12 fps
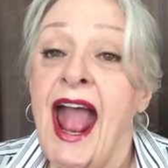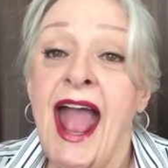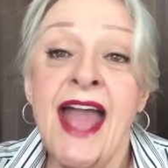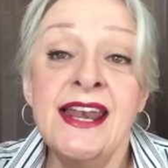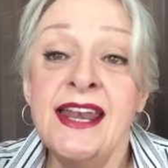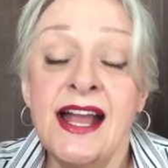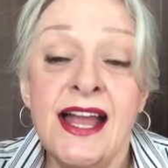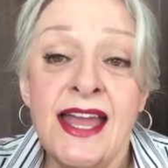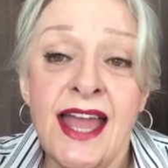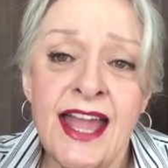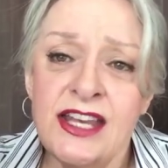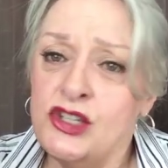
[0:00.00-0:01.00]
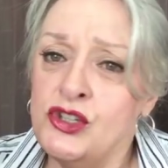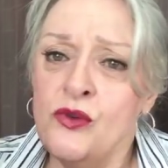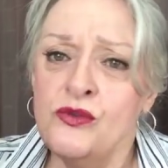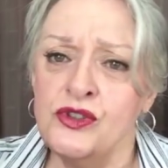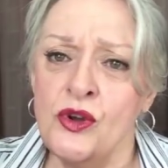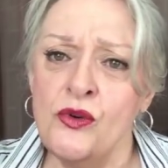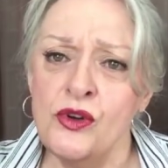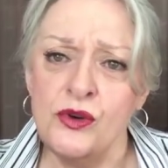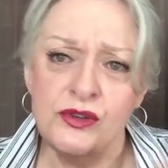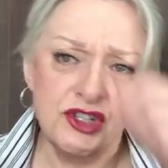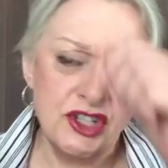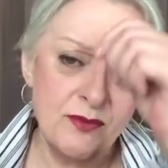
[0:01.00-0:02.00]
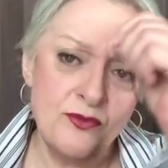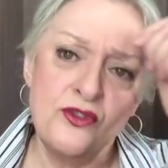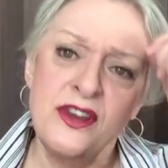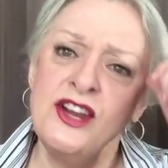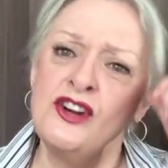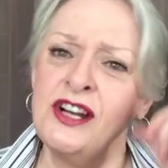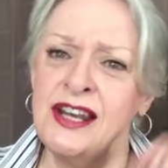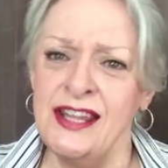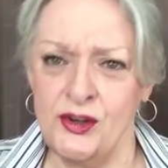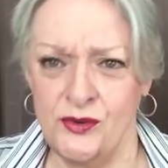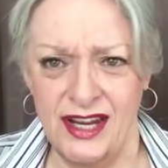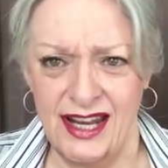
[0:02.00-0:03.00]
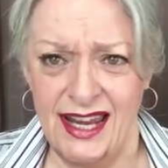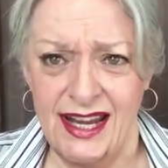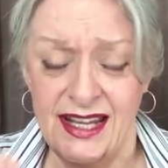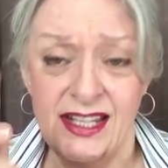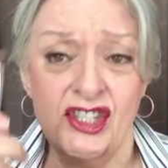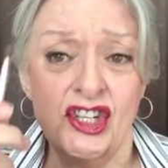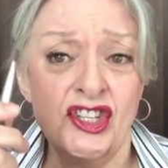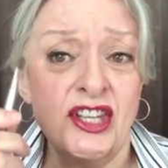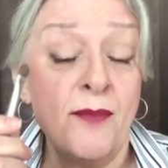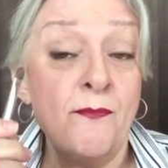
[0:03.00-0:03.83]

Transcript: And don't go shimmery or glittery, ladies. Just